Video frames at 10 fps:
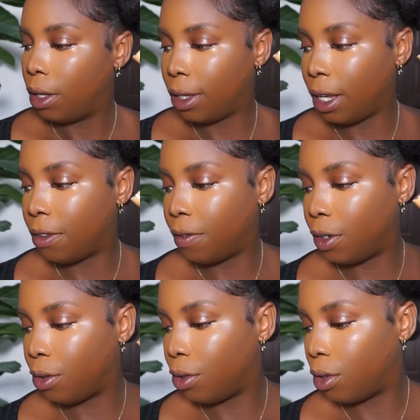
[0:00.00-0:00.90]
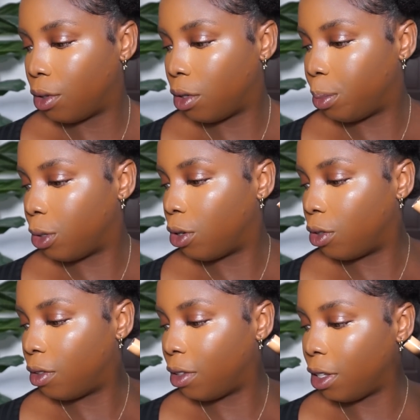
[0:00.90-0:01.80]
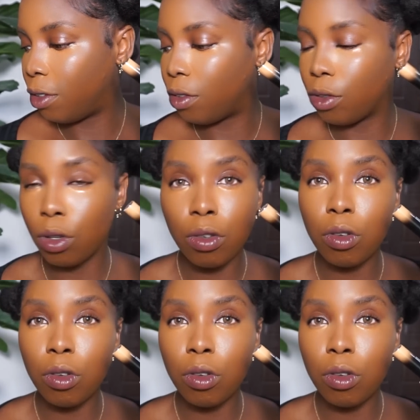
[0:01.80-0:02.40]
That's very wrong, because it's not